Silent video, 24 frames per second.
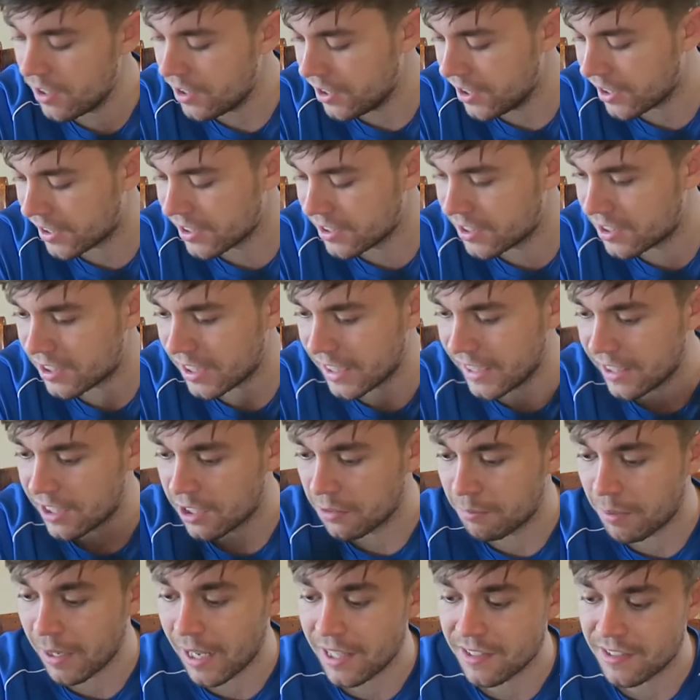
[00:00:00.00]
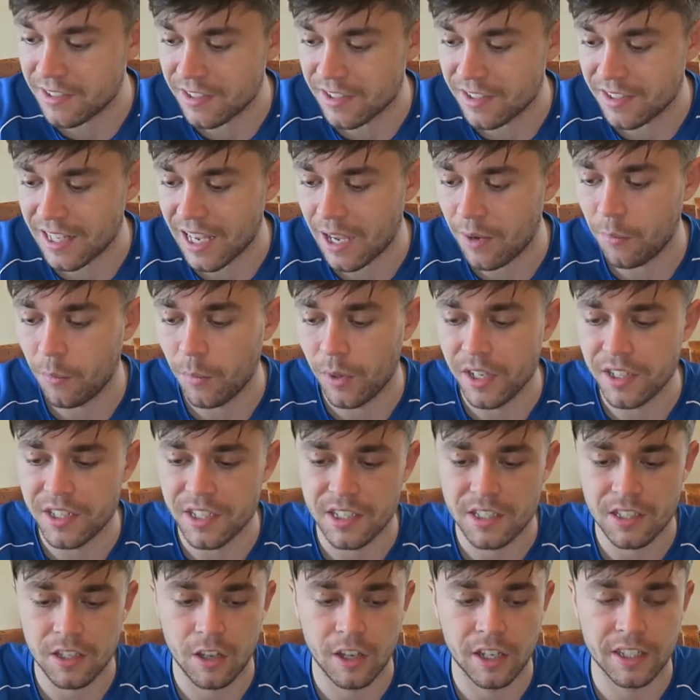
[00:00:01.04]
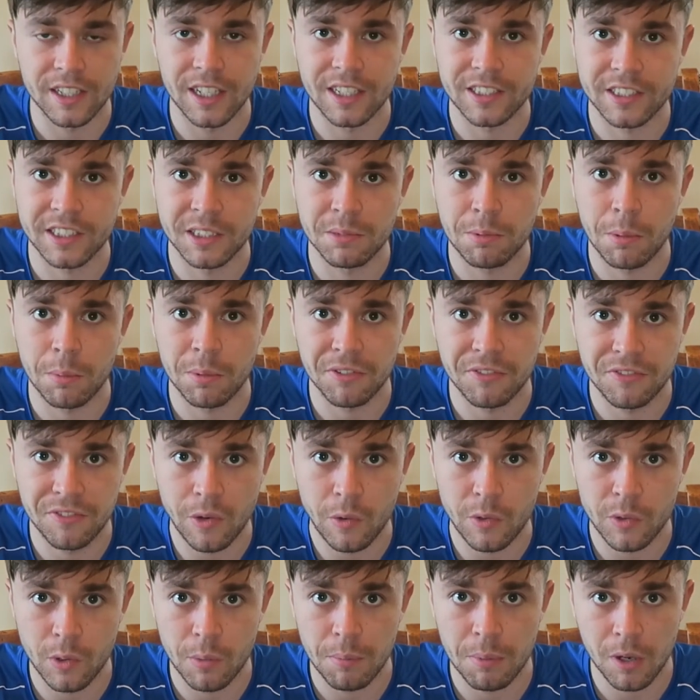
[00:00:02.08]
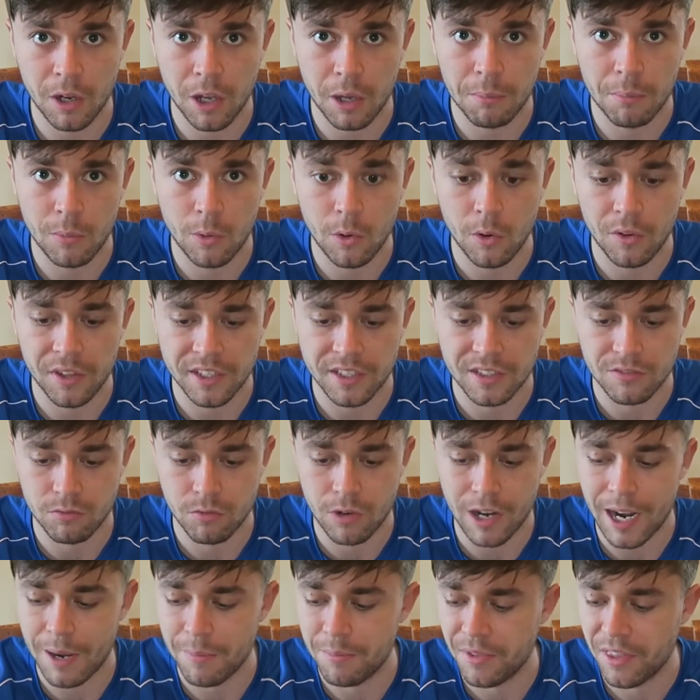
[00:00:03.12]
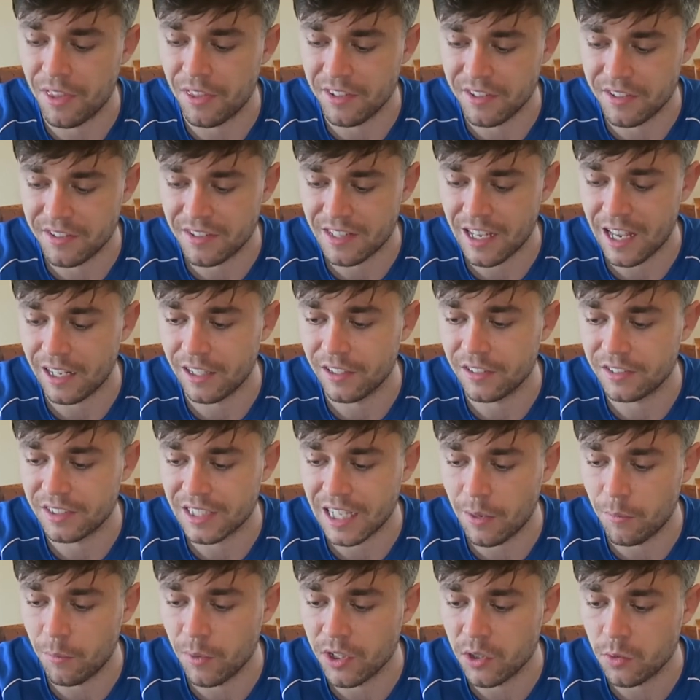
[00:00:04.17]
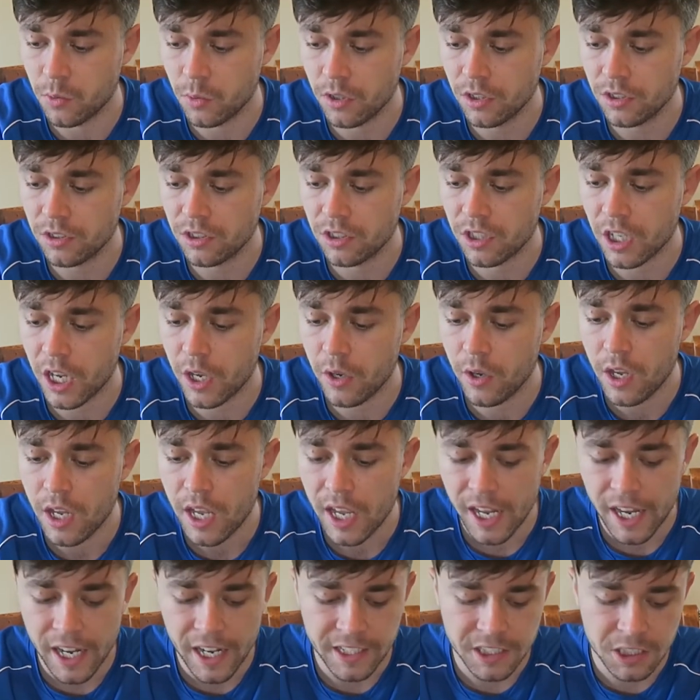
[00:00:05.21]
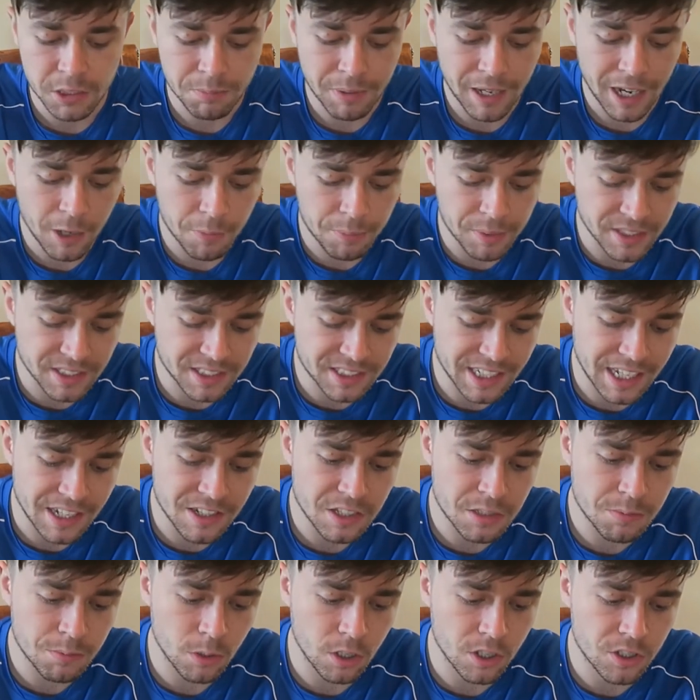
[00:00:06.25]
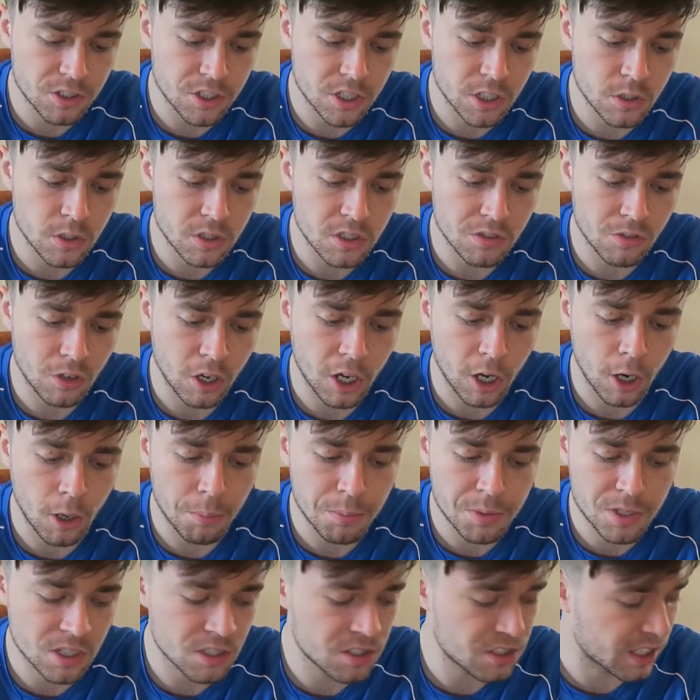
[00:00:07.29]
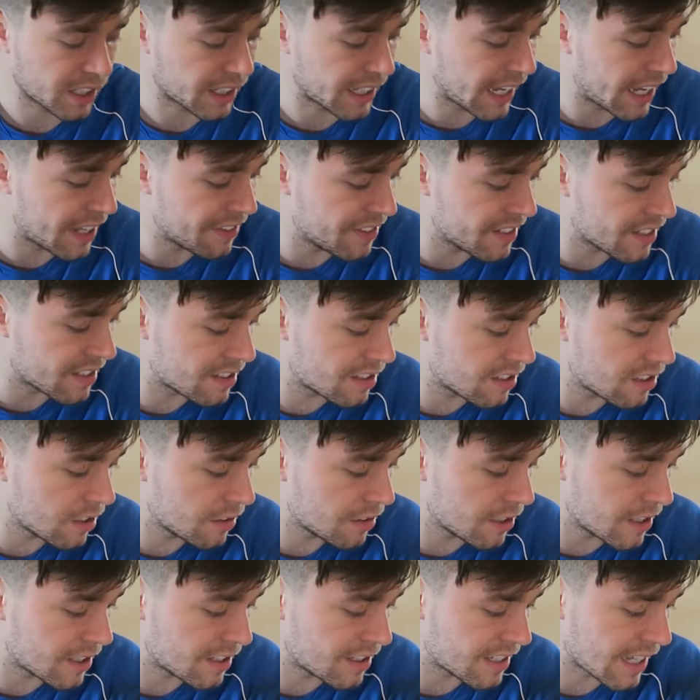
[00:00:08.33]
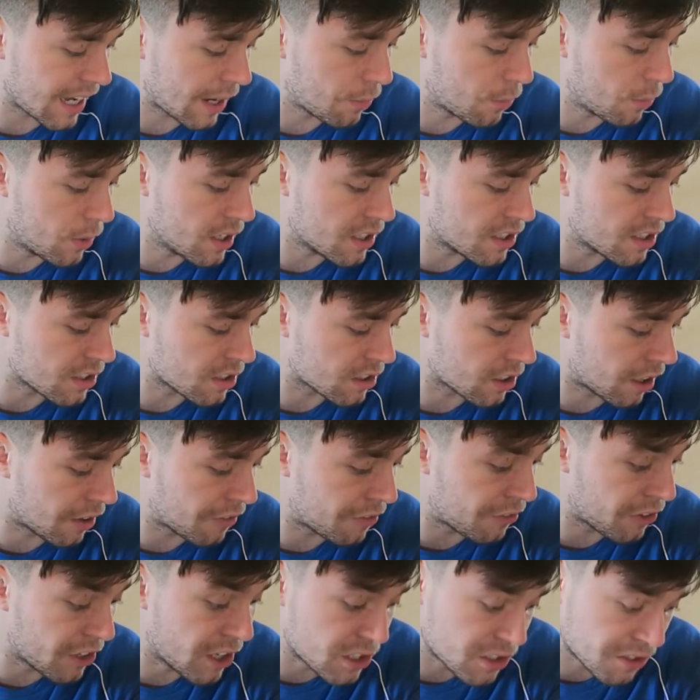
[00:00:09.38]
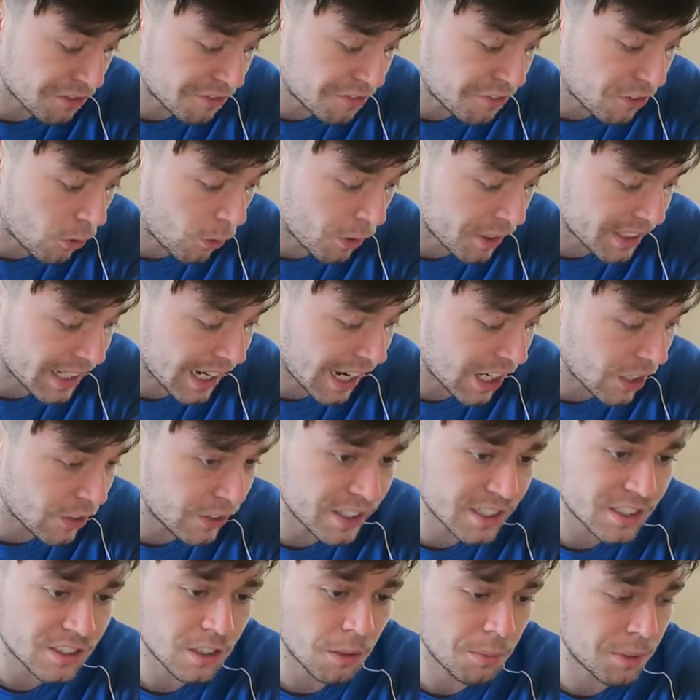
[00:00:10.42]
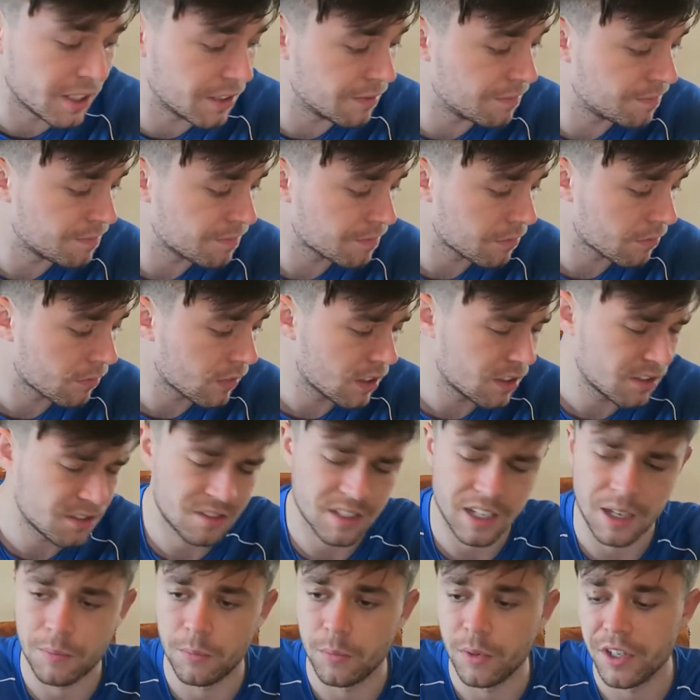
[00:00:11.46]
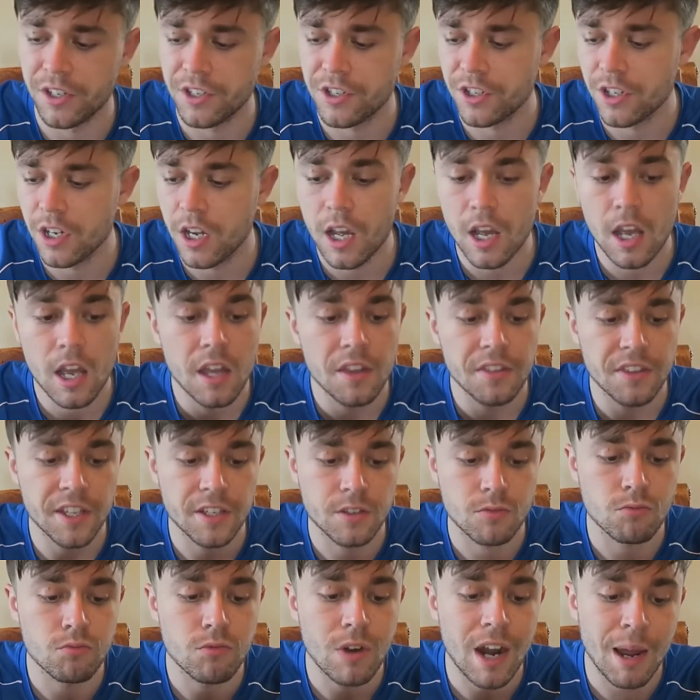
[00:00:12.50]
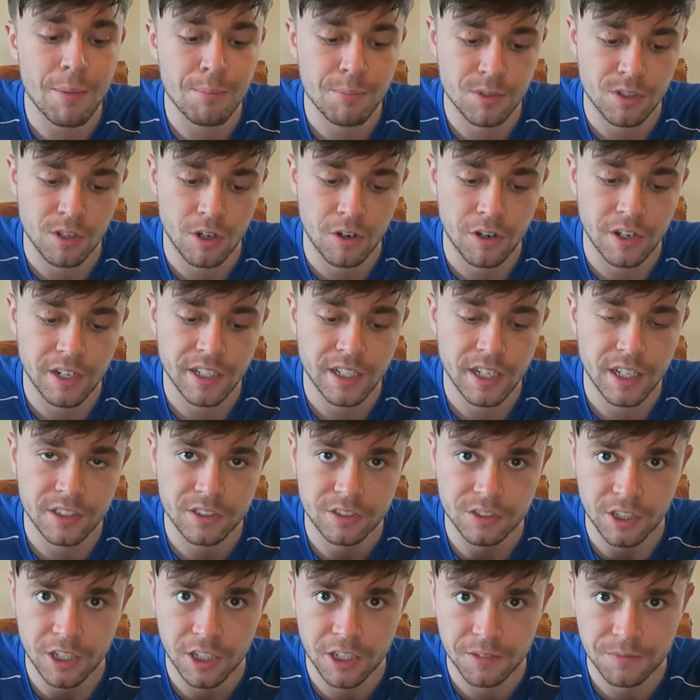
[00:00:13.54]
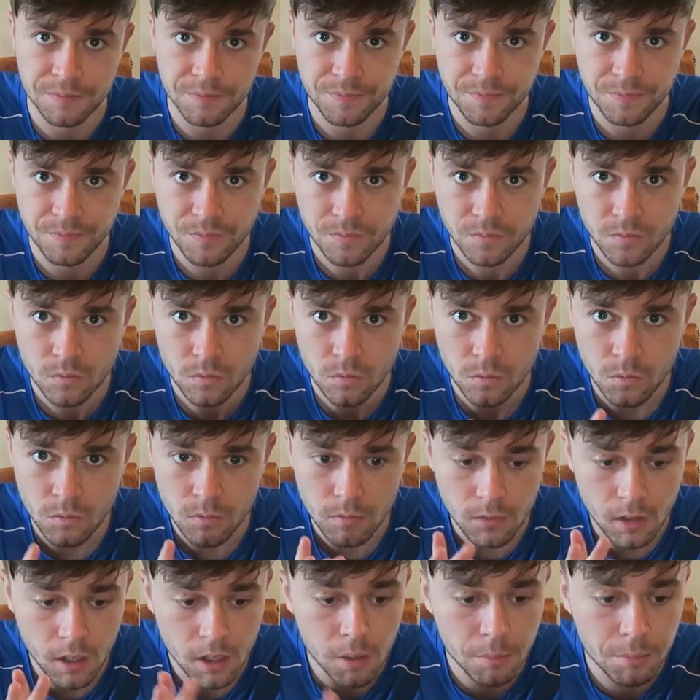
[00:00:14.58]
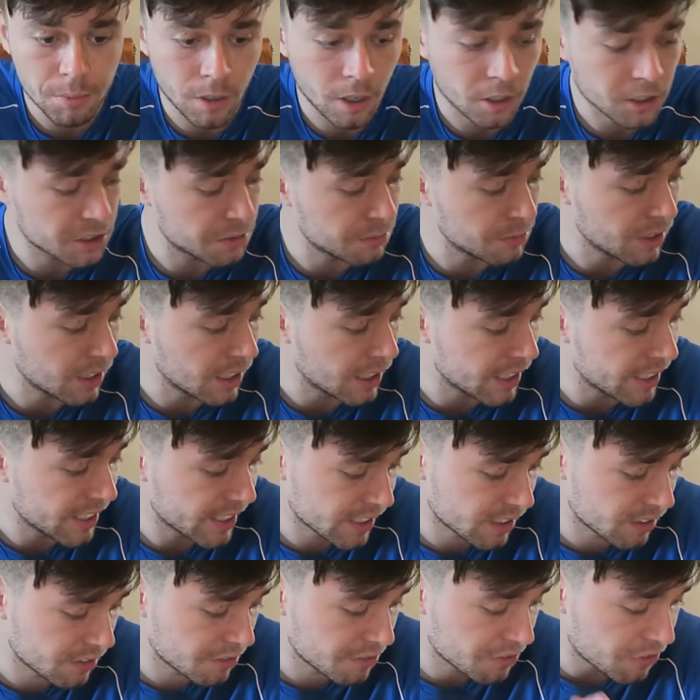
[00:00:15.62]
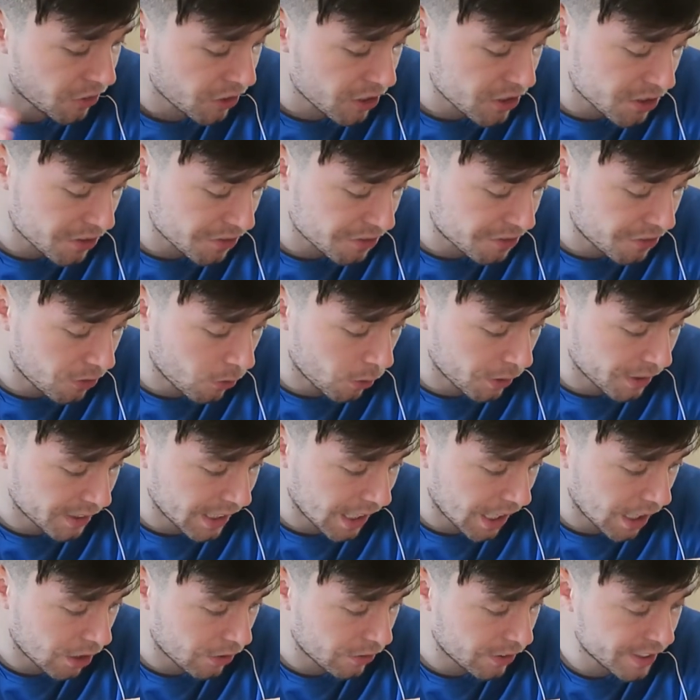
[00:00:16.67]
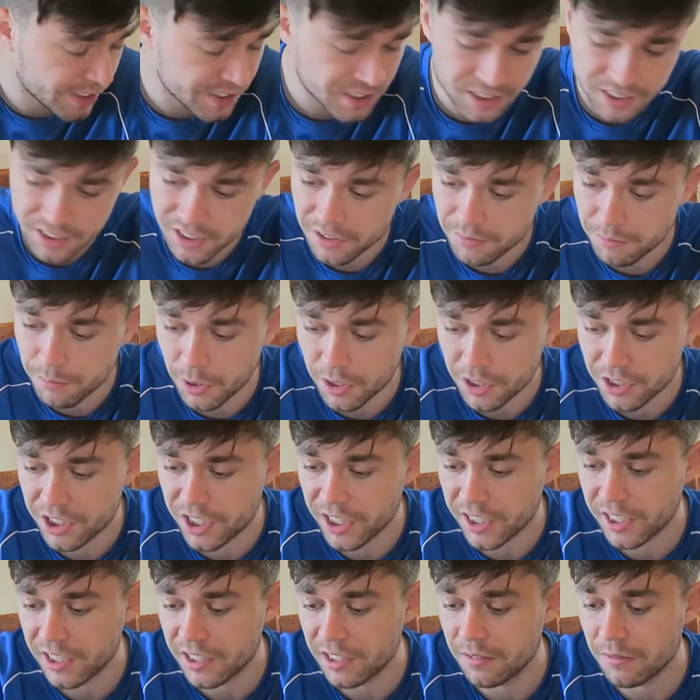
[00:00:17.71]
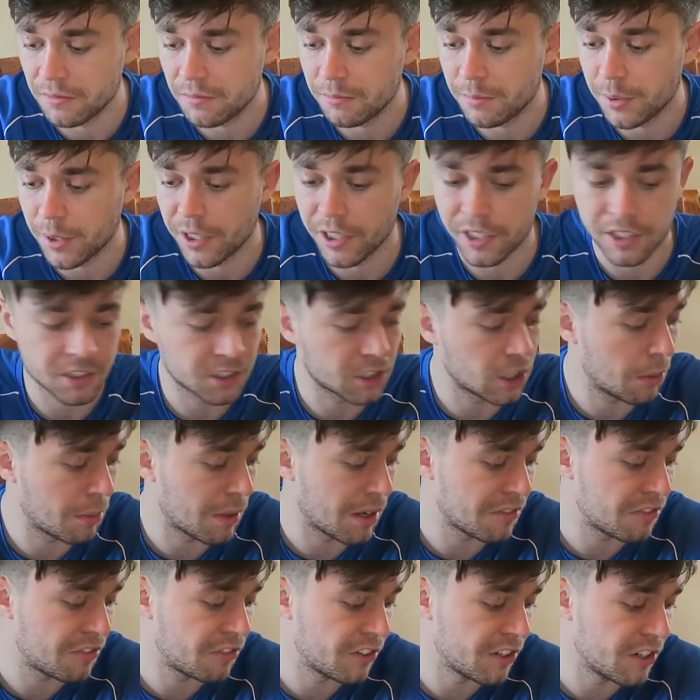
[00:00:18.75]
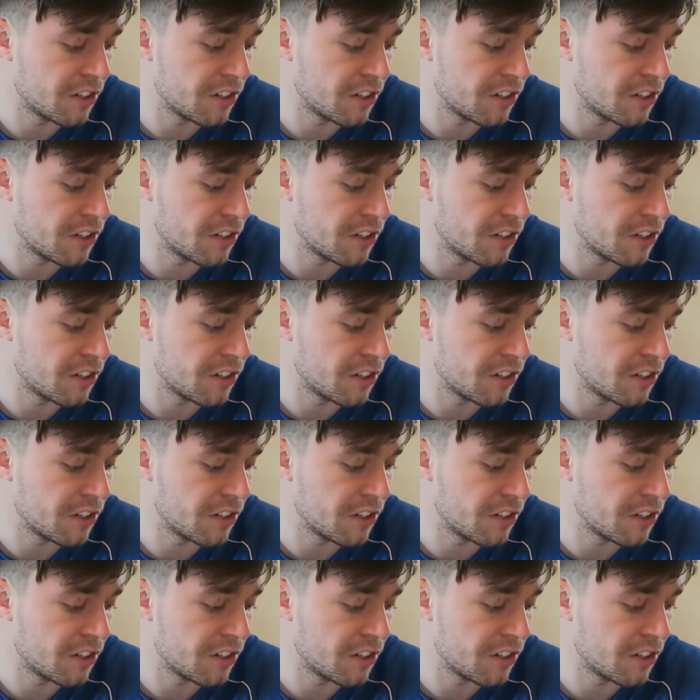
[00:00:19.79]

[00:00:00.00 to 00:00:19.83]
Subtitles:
you can see, compared to the sandwich, it's like, that's going to probably fill you up a lot more, this wrap, than this salad sandwich would. So it's about being sensible and choosing the right options. Again, this sandwich has got 340 calories. I mean, sandwich. This wrap, sorry, has got approximately 340 calories, and the McChicken burger's got about